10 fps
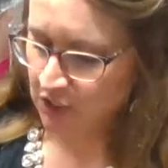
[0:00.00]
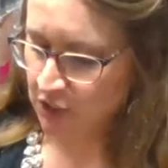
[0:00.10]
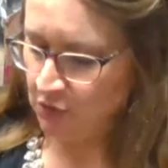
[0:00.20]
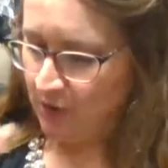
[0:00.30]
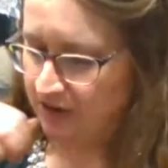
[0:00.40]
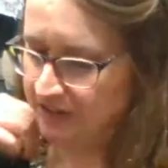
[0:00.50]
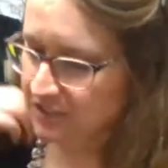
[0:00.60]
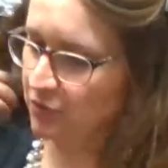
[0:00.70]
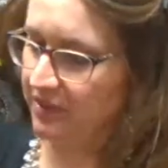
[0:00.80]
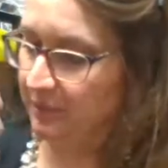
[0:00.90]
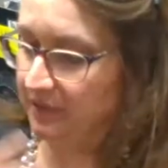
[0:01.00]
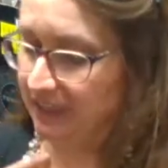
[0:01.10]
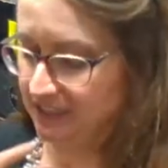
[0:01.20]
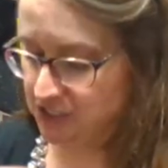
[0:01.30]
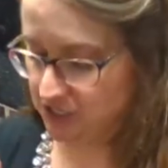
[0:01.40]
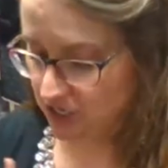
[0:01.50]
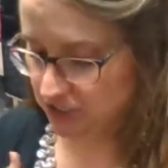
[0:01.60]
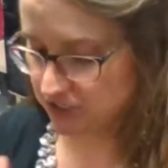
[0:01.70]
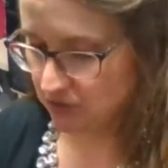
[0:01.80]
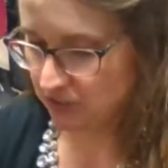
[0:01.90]
wear this with a plain shirt.
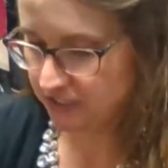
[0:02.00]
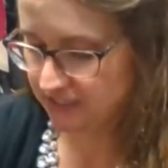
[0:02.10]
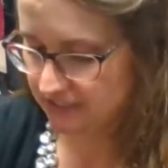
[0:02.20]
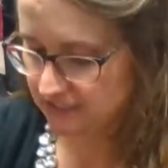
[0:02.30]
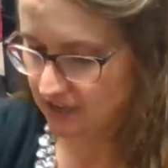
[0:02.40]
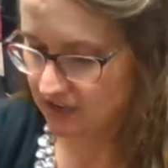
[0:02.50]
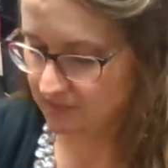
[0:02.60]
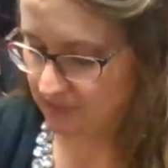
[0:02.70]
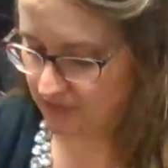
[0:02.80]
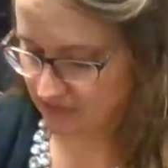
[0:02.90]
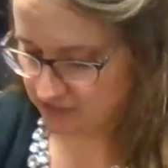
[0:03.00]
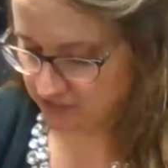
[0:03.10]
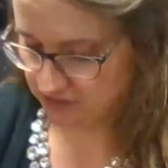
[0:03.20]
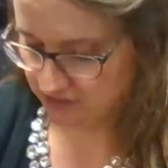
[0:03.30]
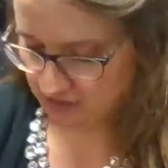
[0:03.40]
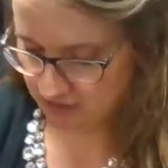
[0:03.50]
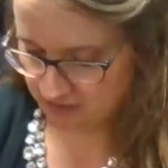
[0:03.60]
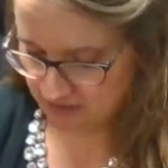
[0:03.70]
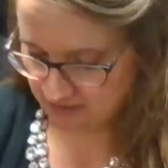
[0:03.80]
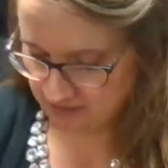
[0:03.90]
So look at this on my black shirt. Look how
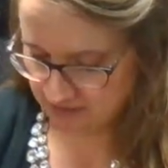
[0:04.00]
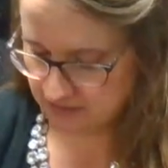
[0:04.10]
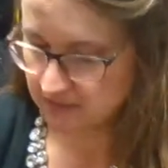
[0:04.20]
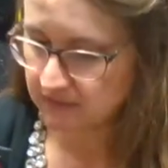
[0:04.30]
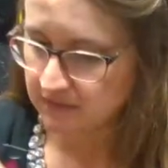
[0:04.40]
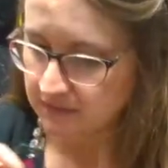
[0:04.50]
good it looks.